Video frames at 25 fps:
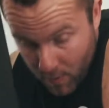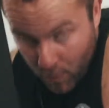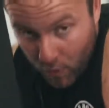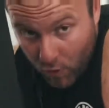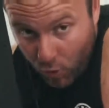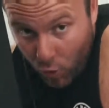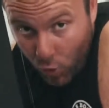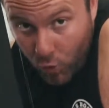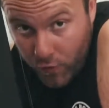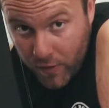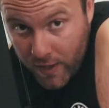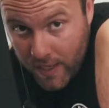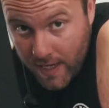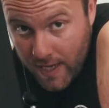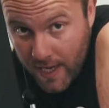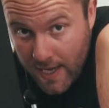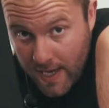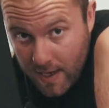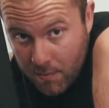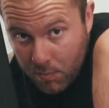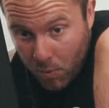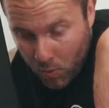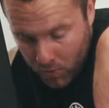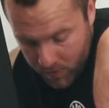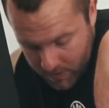or over the
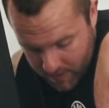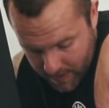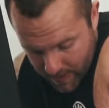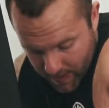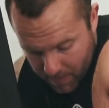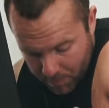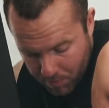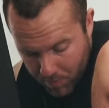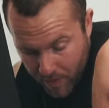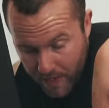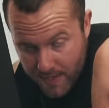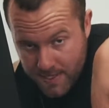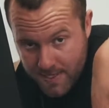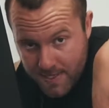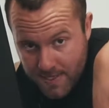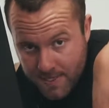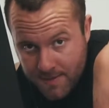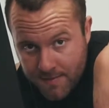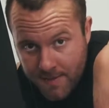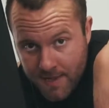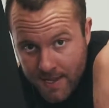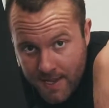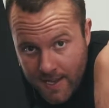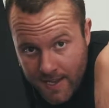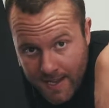cable and start pressing,
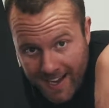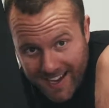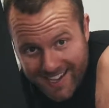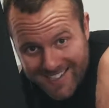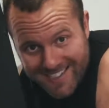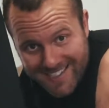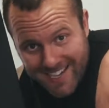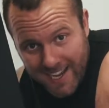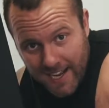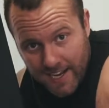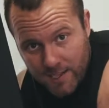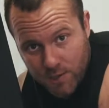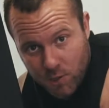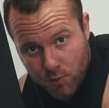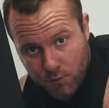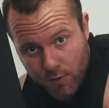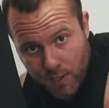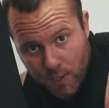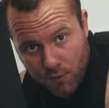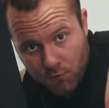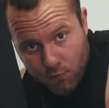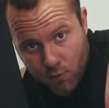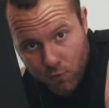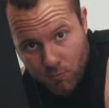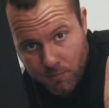I start to
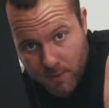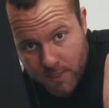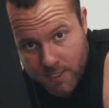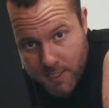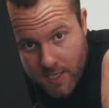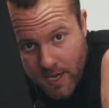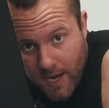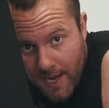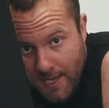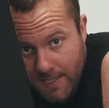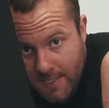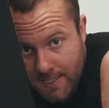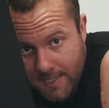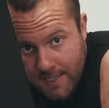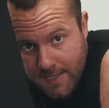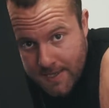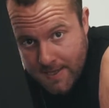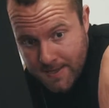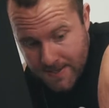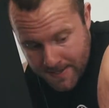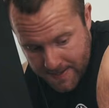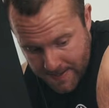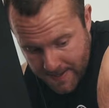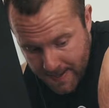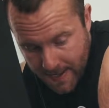recruit my chest
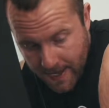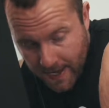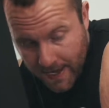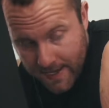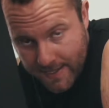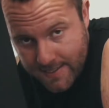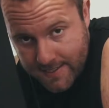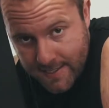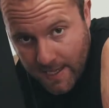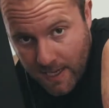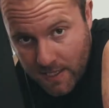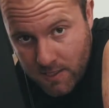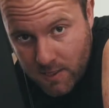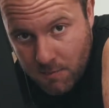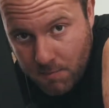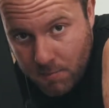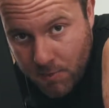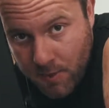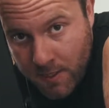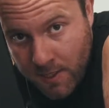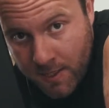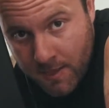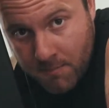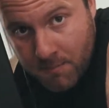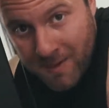and I start to
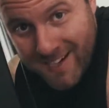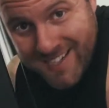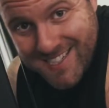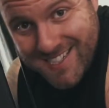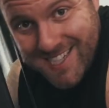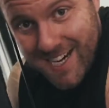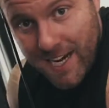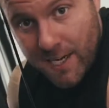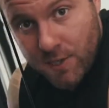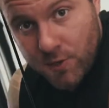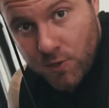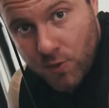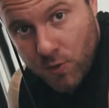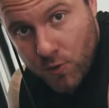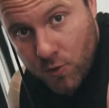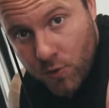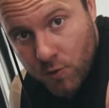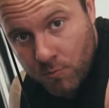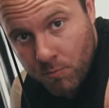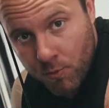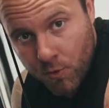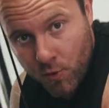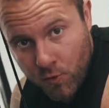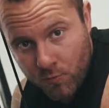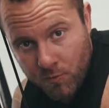bring in my chest to do the
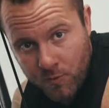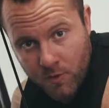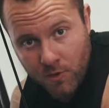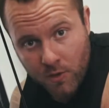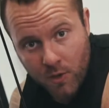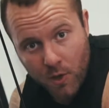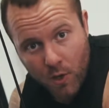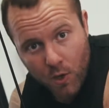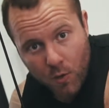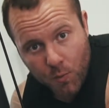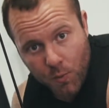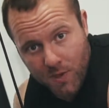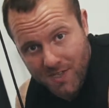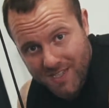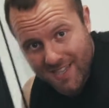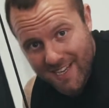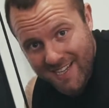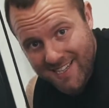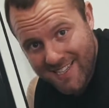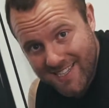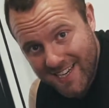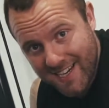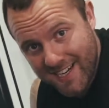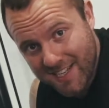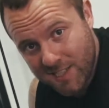movement, which then
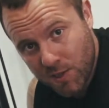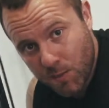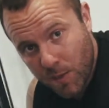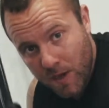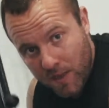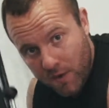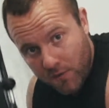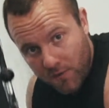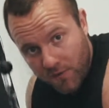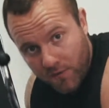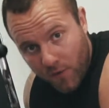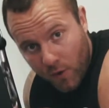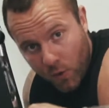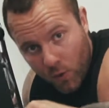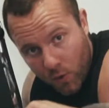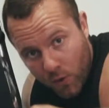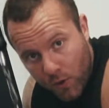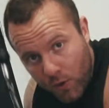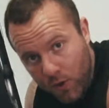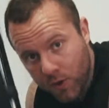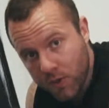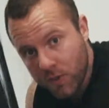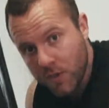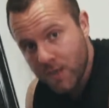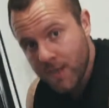takes away the
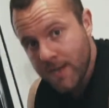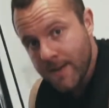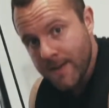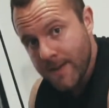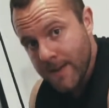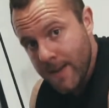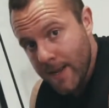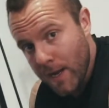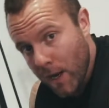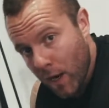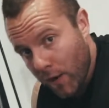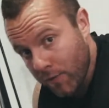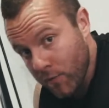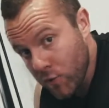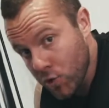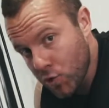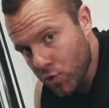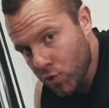focus of the